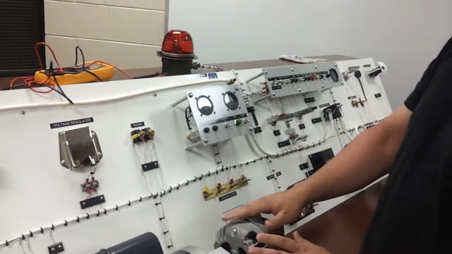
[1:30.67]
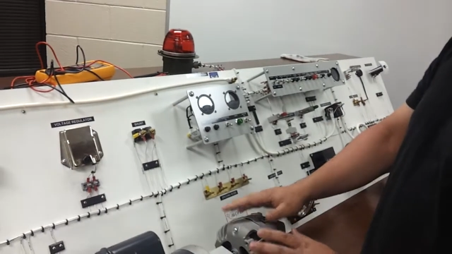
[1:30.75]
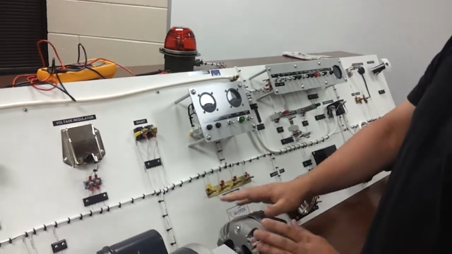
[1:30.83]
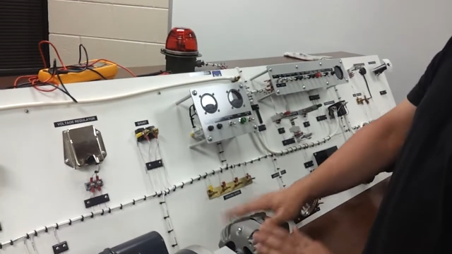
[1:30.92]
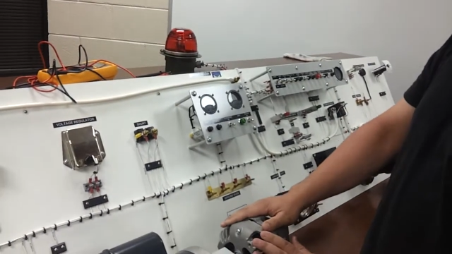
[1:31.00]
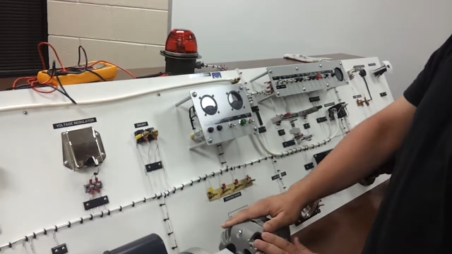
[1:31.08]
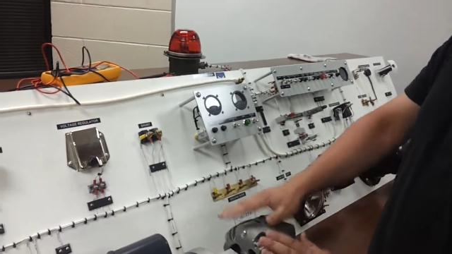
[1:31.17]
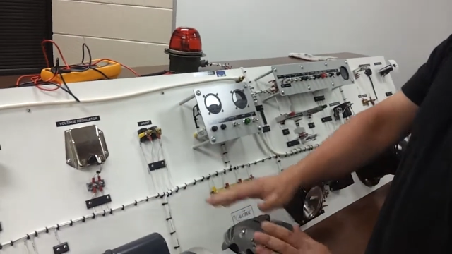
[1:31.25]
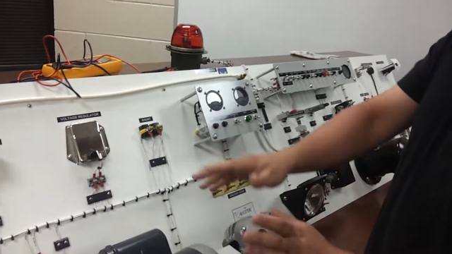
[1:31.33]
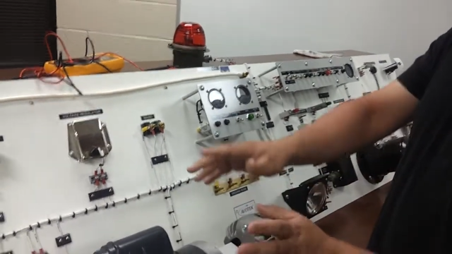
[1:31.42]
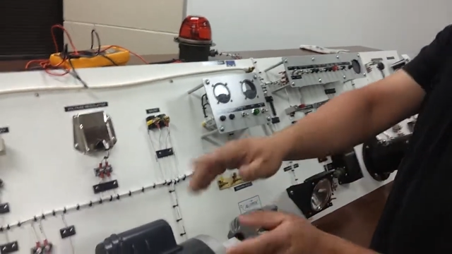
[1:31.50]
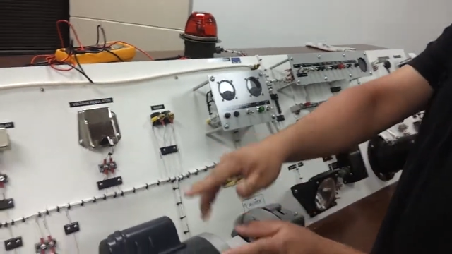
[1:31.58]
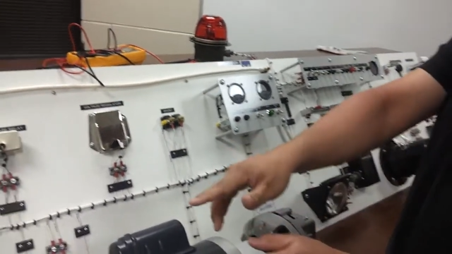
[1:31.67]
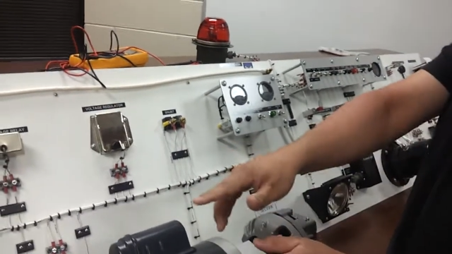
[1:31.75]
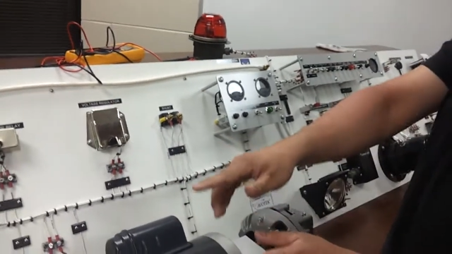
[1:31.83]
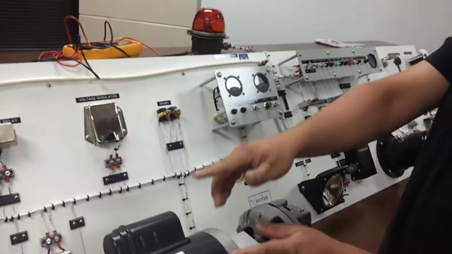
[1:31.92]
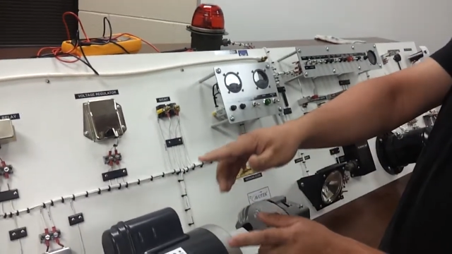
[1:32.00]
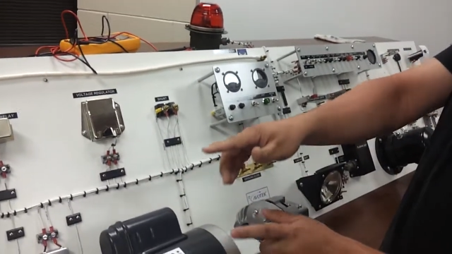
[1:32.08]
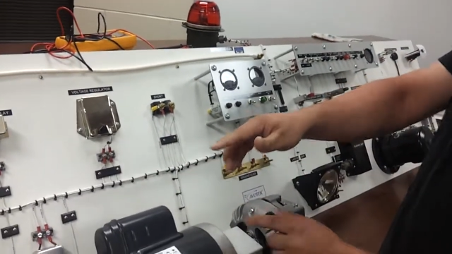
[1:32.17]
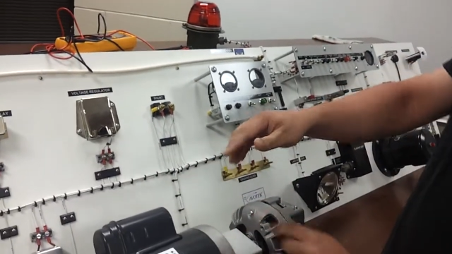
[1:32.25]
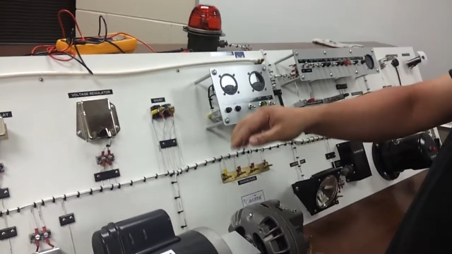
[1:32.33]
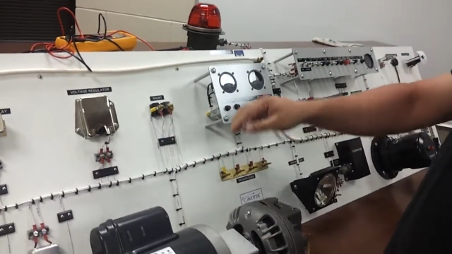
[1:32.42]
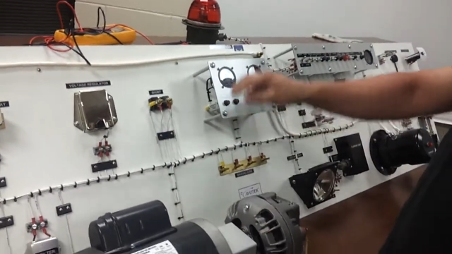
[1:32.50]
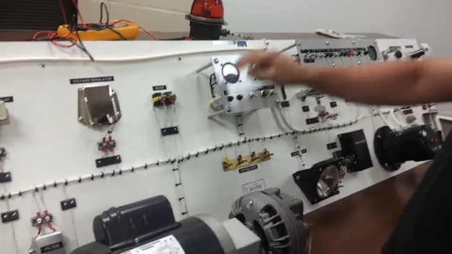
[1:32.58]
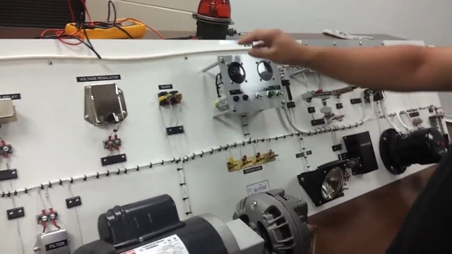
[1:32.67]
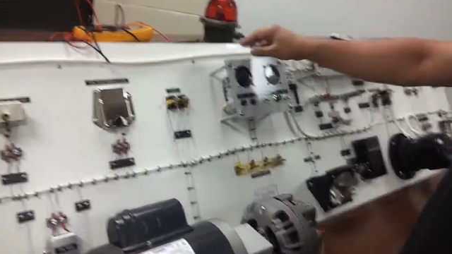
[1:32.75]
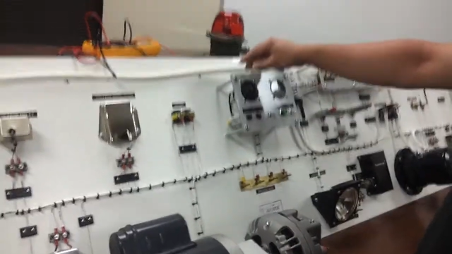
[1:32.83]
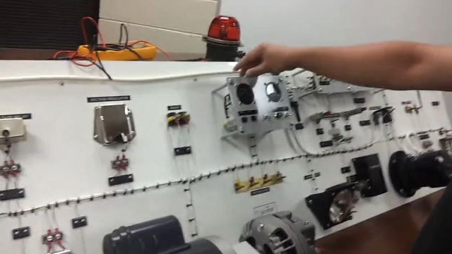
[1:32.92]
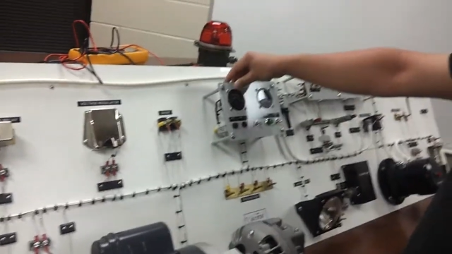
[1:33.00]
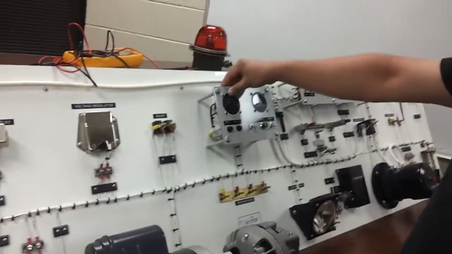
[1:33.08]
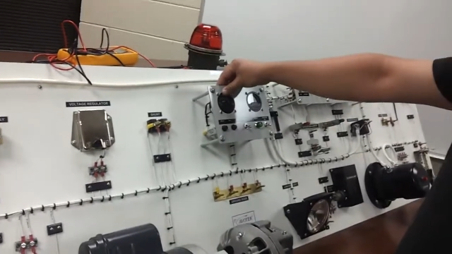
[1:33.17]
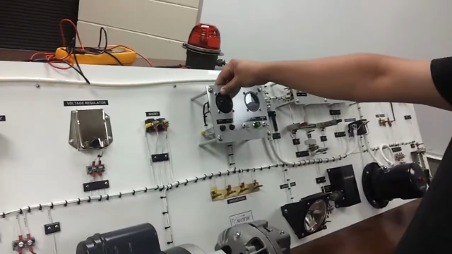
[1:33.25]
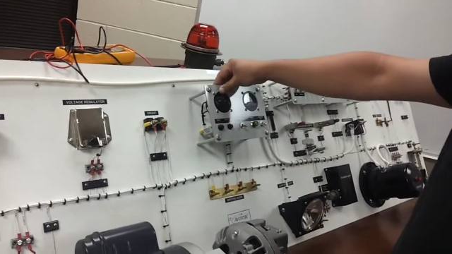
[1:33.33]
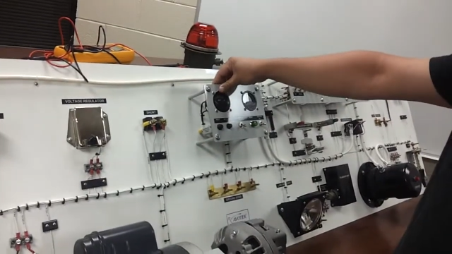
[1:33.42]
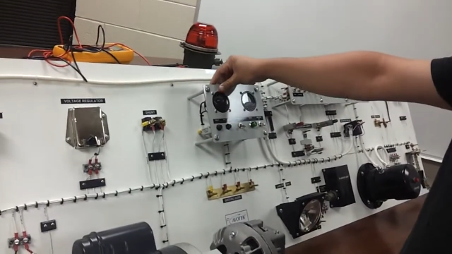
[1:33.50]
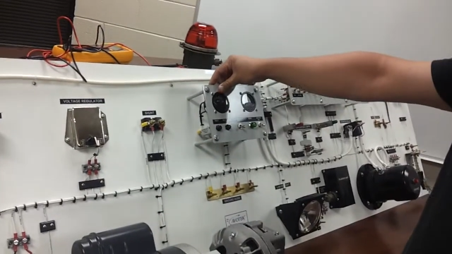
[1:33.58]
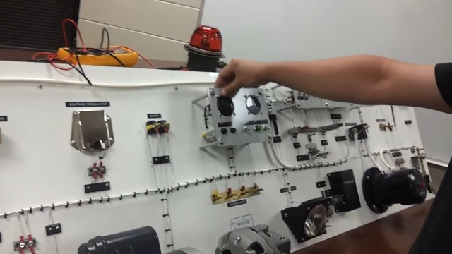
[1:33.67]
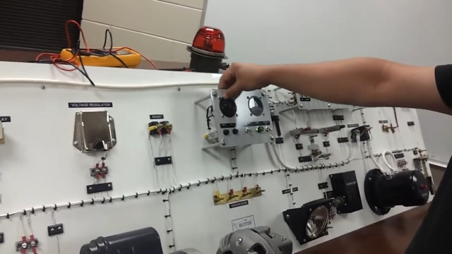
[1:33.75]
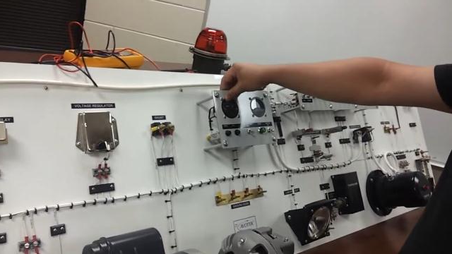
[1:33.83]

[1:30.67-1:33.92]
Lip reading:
(no speaker visible)